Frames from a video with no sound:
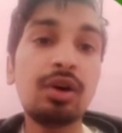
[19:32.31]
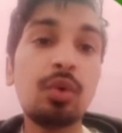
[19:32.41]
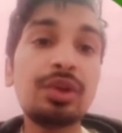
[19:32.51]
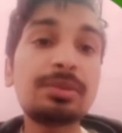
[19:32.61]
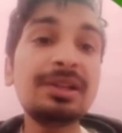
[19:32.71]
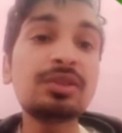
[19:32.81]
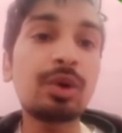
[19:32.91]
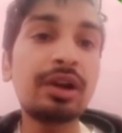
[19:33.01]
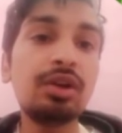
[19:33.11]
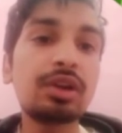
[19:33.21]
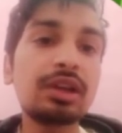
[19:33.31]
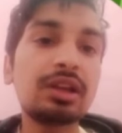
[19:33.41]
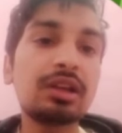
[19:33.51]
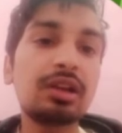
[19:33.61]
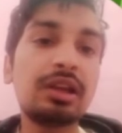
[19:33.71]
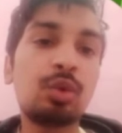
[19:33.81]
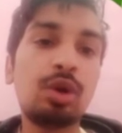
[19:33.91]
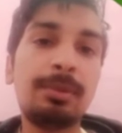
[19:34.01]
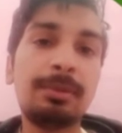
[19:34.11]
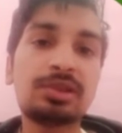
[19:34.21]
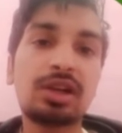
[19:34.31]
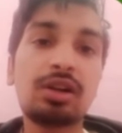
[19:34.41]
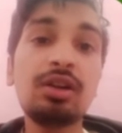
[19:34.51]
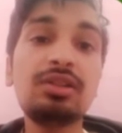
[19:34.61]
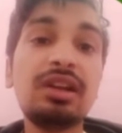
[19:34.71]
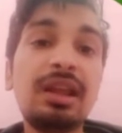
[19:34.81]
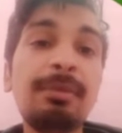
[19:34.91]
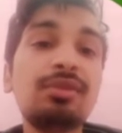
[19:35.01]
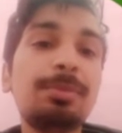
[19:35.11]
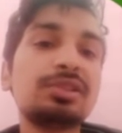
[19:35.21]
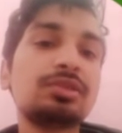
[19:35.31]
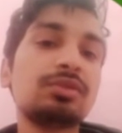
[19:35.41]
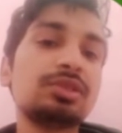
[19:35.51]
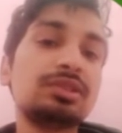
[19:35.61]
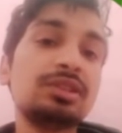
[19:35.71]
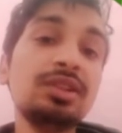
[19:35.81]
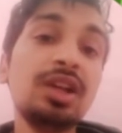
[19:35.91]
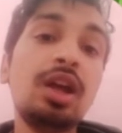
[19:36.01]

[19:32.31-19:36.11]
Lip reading: which means one look equilibrium chart. Not the name of the person was in this.